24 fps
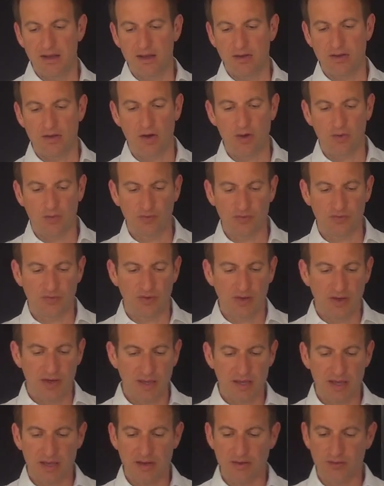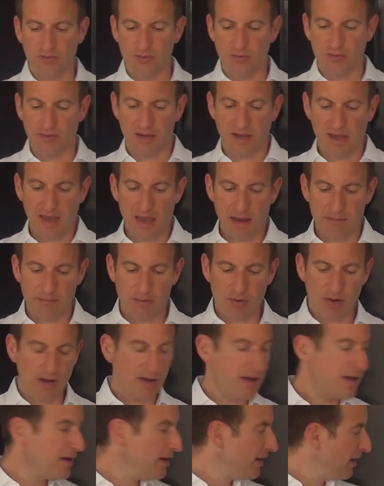goes into the
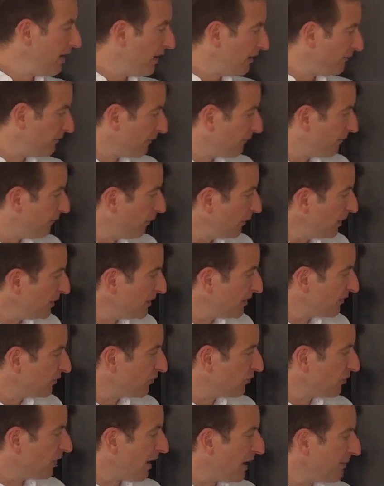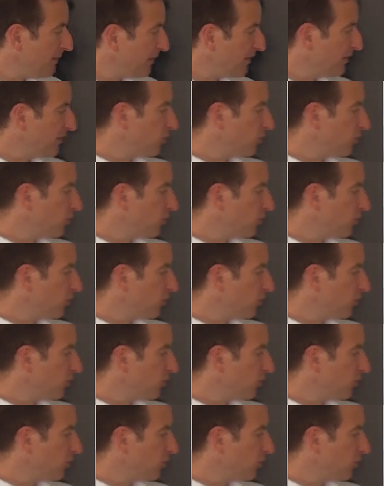camera. And for fully describing